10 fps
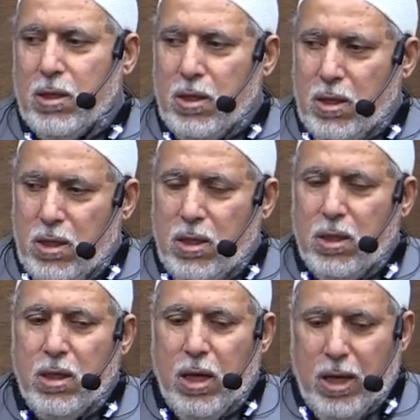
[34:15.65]

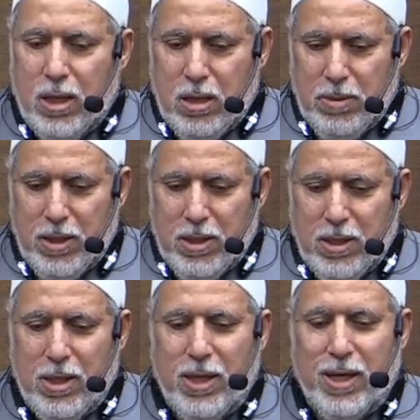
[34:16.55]
learn
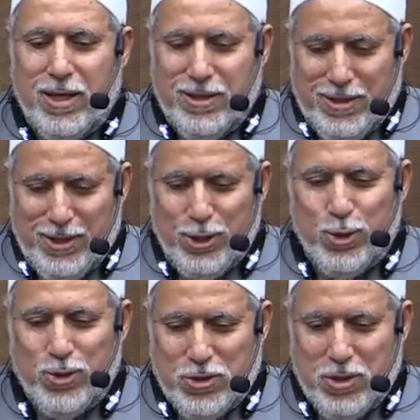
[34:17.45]
Arabic and
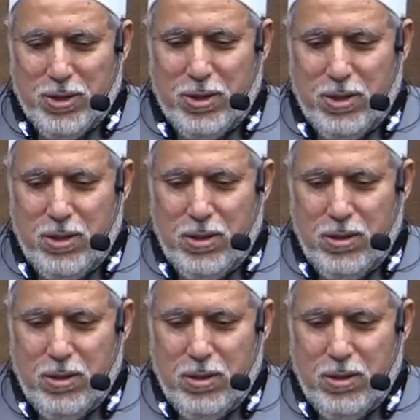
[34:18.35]
teach your children.